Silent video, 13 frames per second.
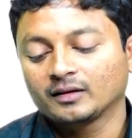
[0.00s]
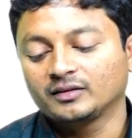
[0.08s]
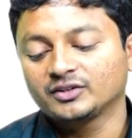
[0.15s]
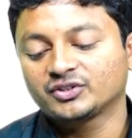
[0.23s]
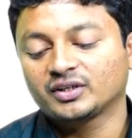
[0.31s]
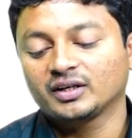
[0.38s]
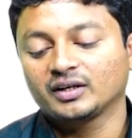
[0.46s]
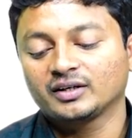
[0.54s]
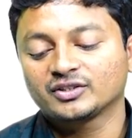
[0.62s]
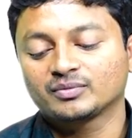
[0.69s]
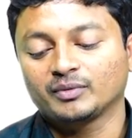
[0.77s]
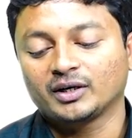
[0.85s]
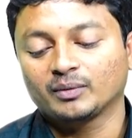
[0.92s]
This ring
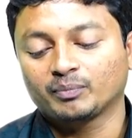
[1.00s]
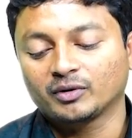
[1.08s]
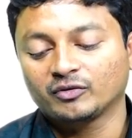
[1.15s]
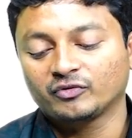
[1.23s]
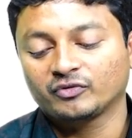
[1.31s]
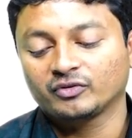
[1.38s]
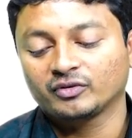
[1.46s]
is made up of